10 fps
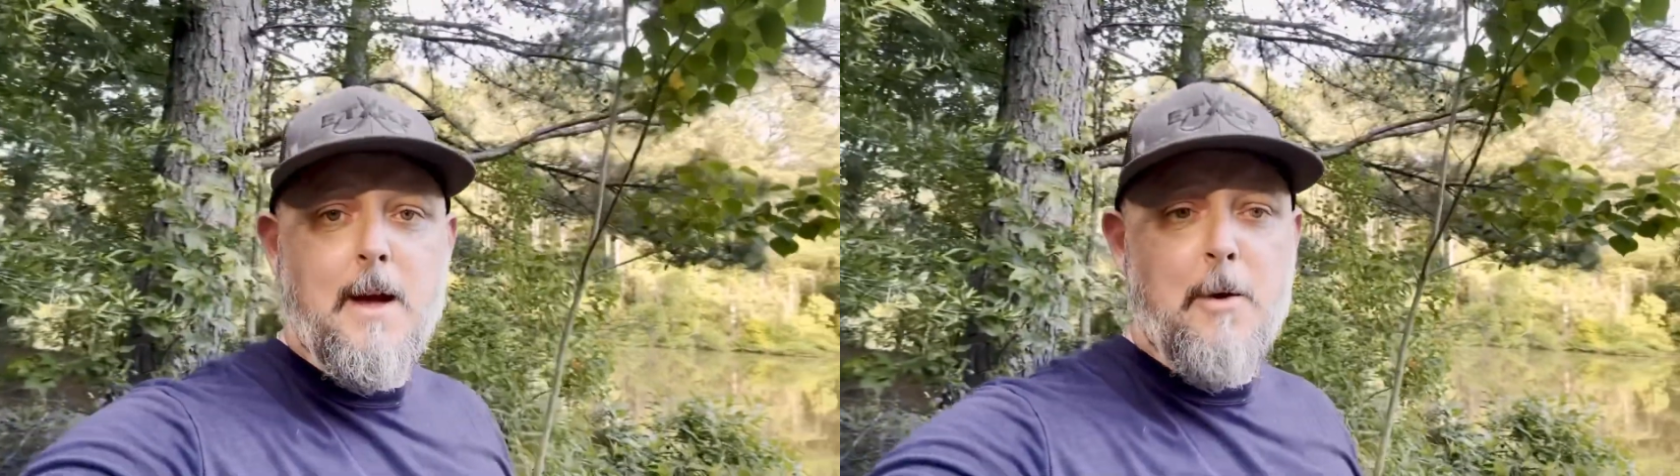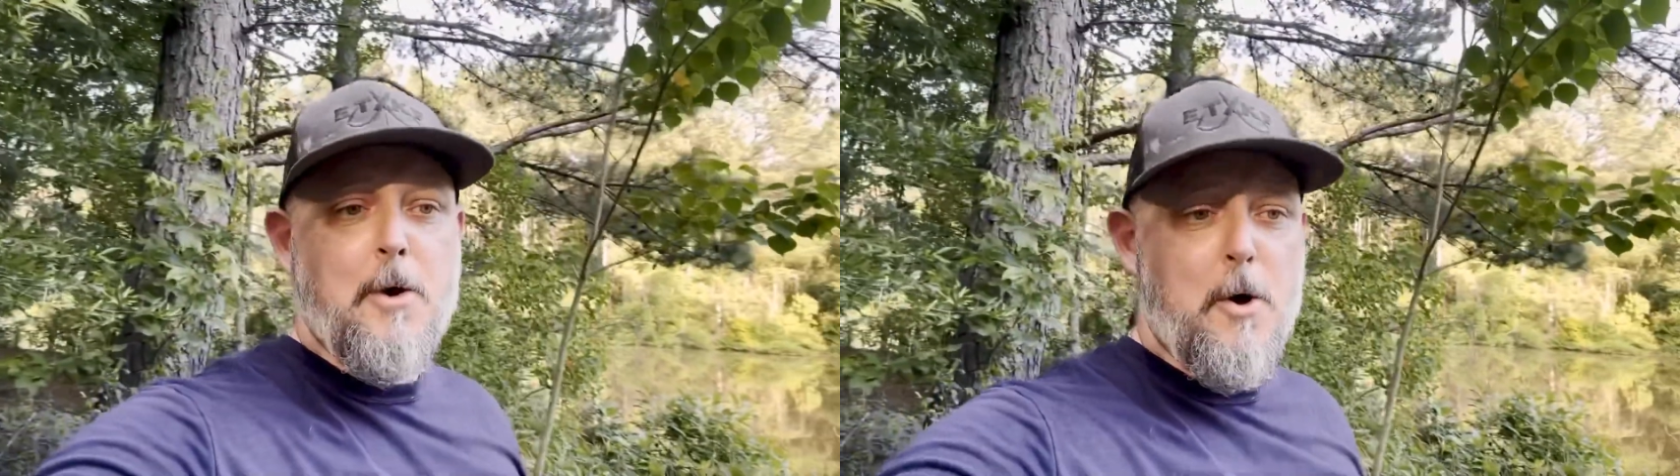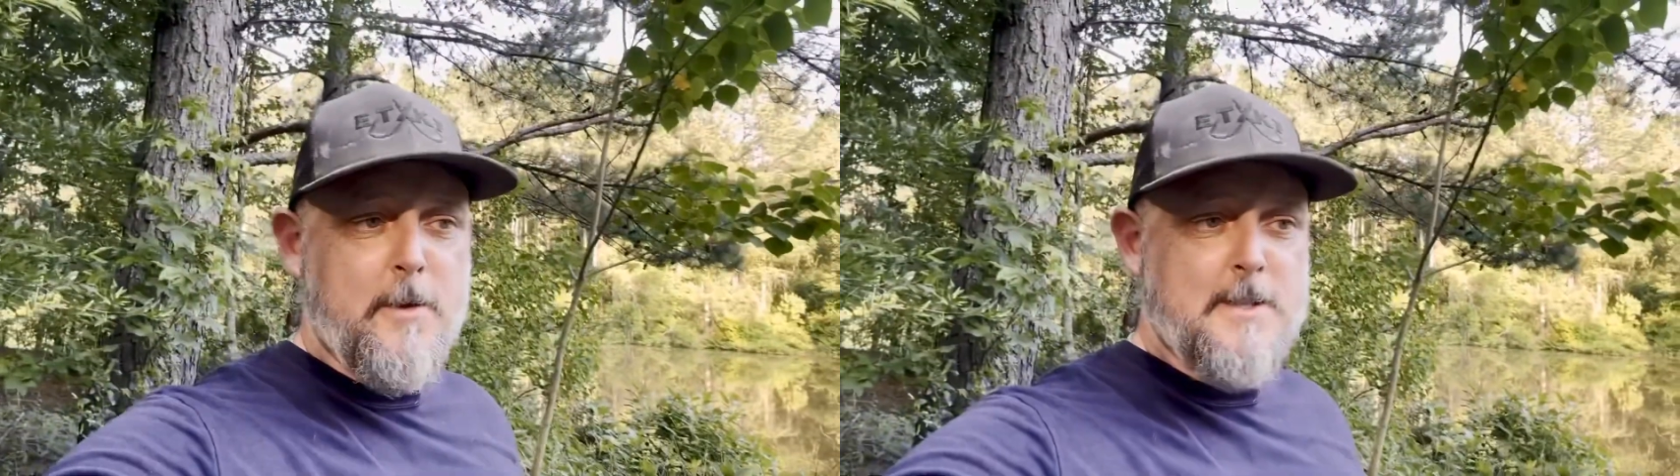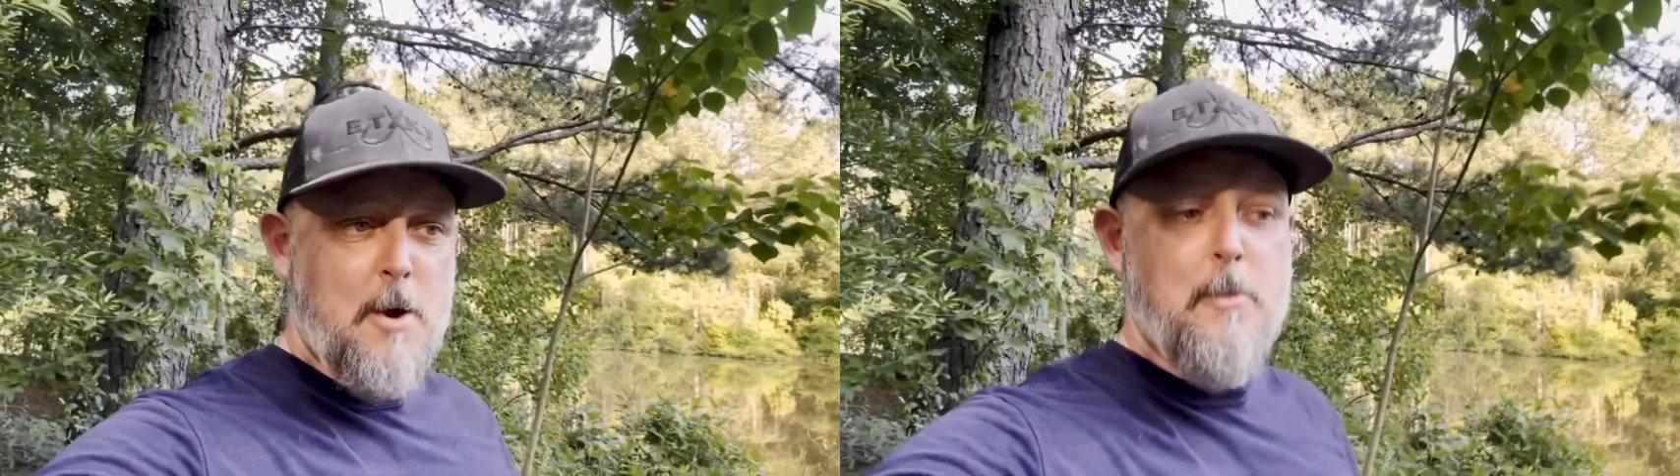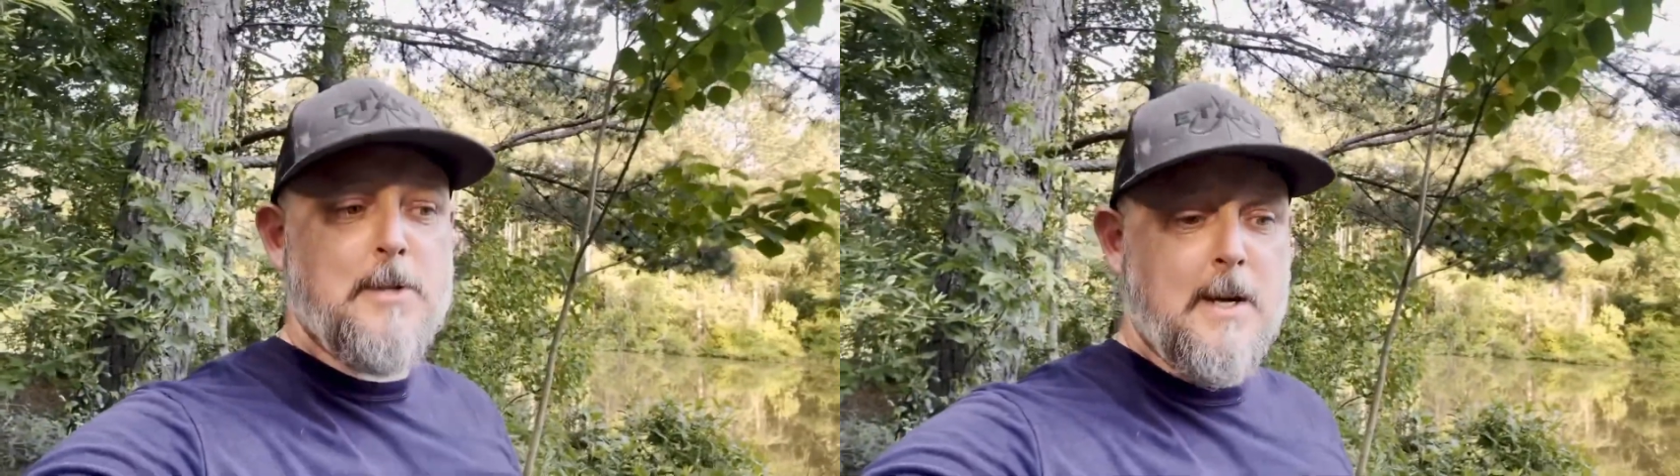I'll call this
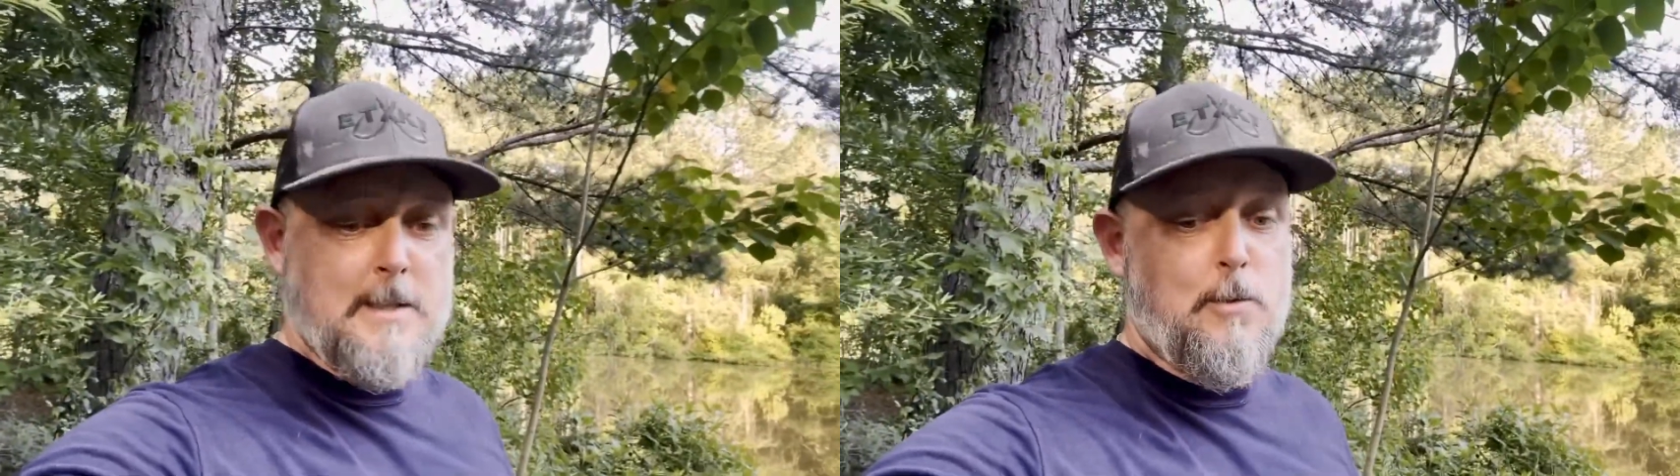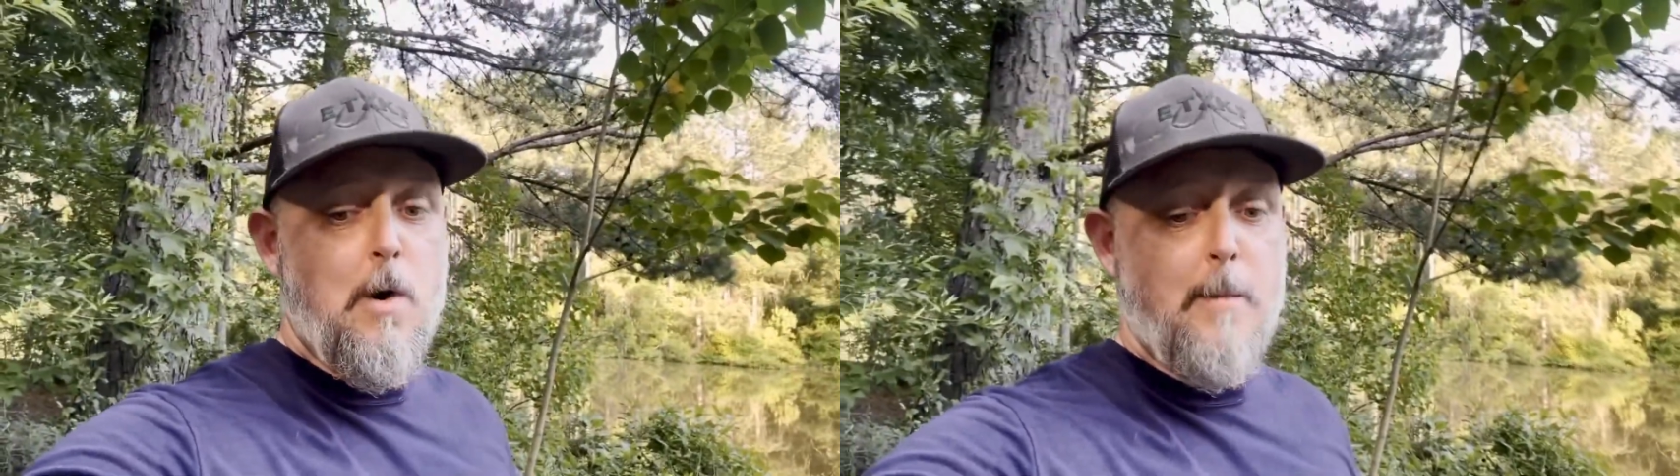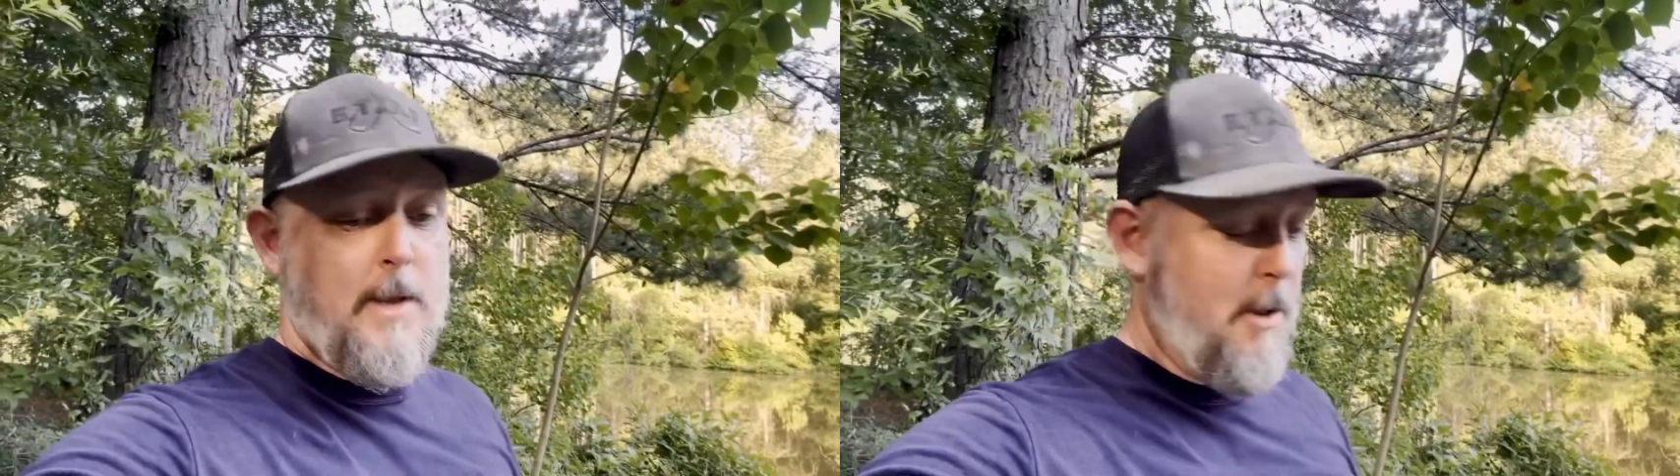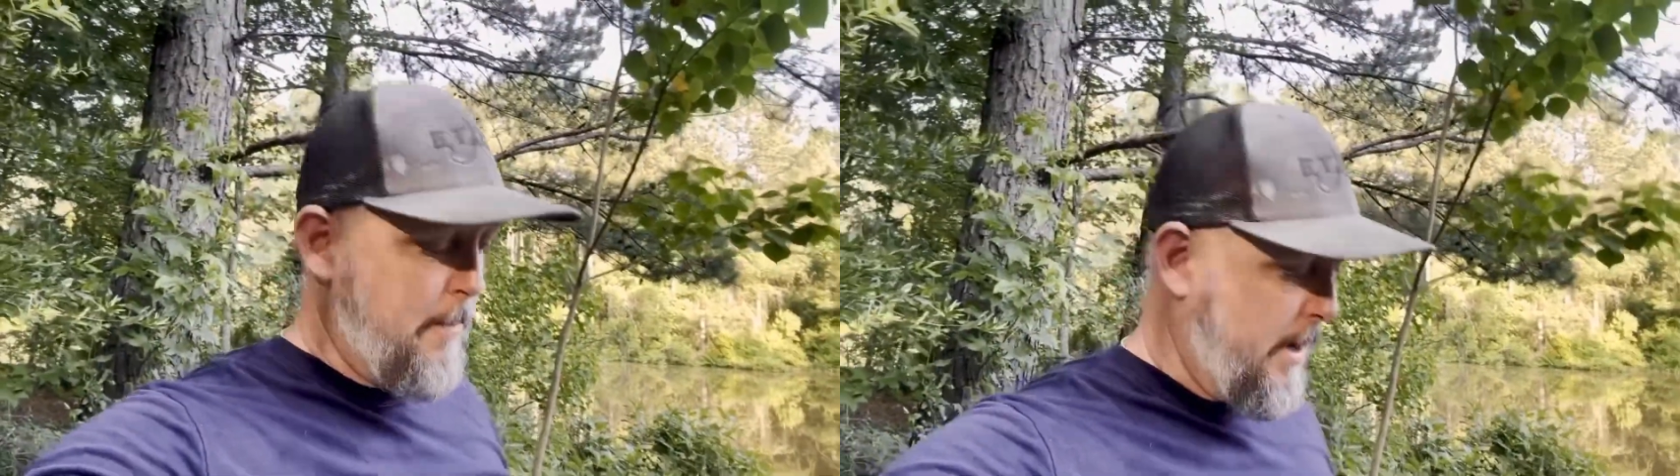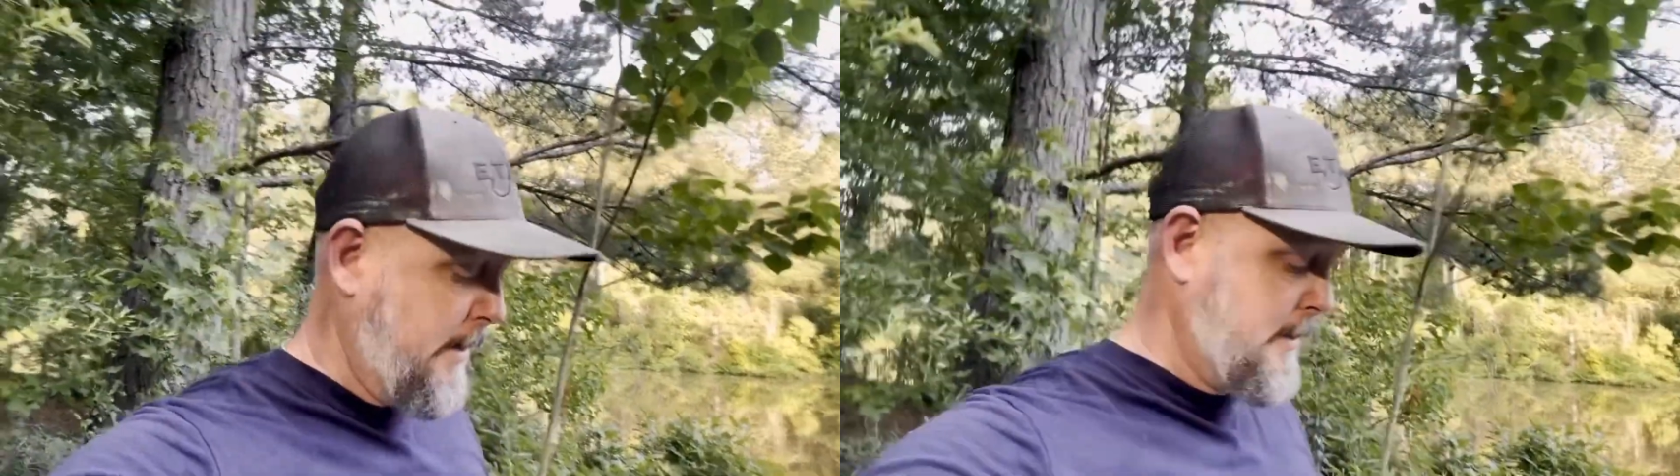almost like a swamp, and they're big.